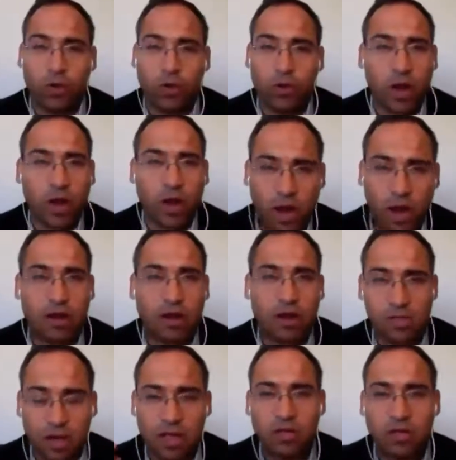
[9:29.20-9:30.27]
Coca-Cola, they are
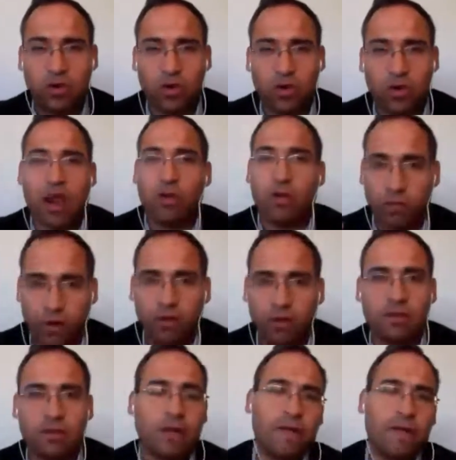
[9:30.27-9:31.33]
starting to
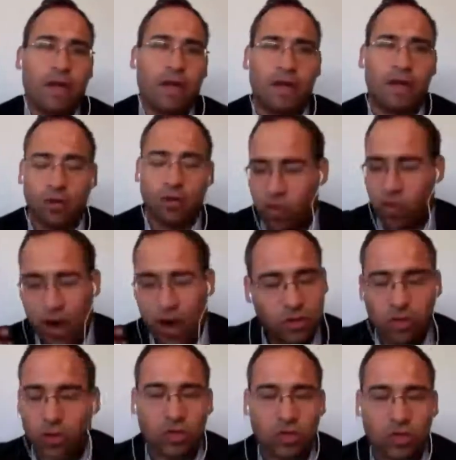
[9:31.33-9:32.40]
crowdfund, uh, to
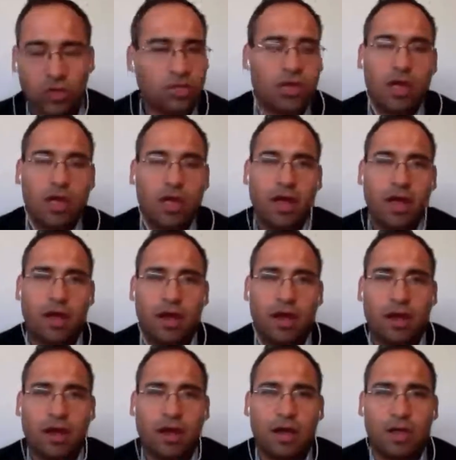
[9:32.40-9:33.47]
crowdsource,
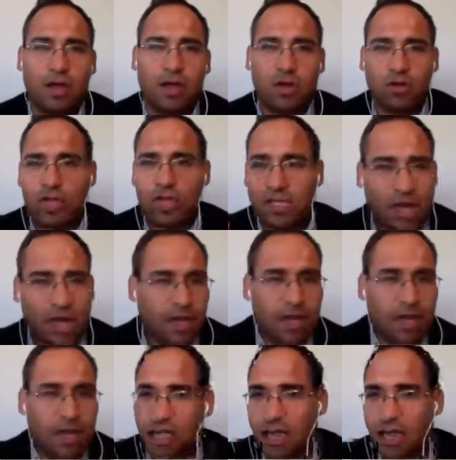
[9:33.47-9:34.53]
uh, you know, design
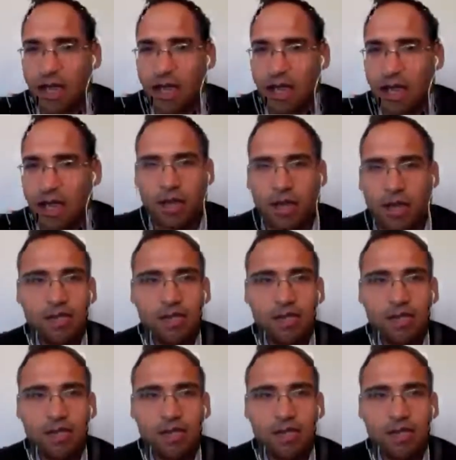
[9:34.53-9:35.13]
ideas.